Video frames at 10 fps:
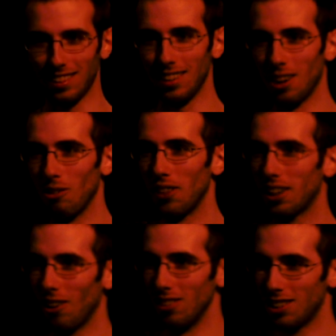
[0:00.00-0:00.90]
you know,
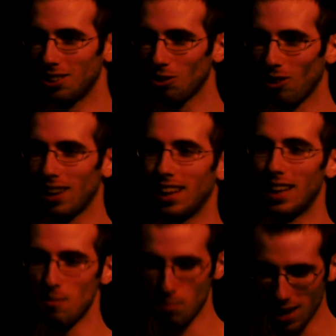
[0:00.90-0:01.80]
they go into the toilet and
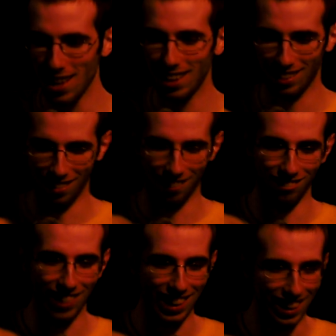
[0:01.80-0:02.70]
they're peeing on
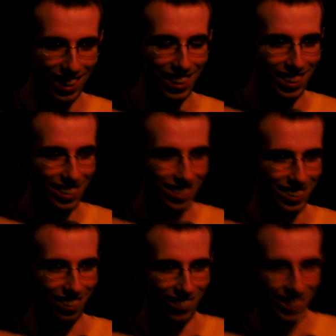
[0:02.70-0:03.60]
me.
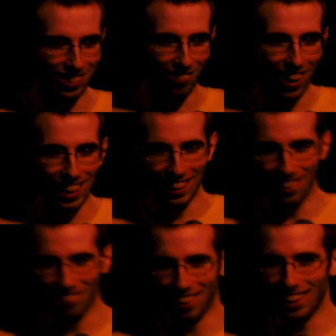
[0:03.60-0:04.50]
So, which is why I
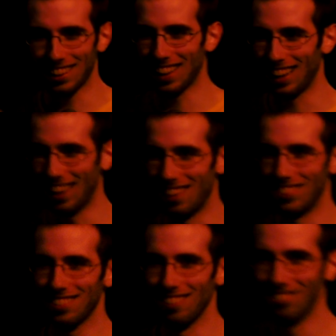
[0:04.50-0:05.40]
never liked that name.
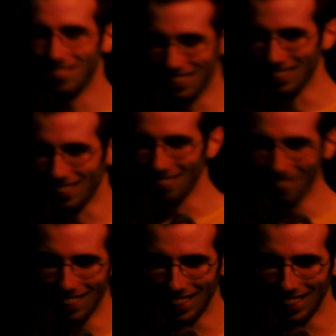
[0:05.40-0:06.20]
It's sort of, Ewan,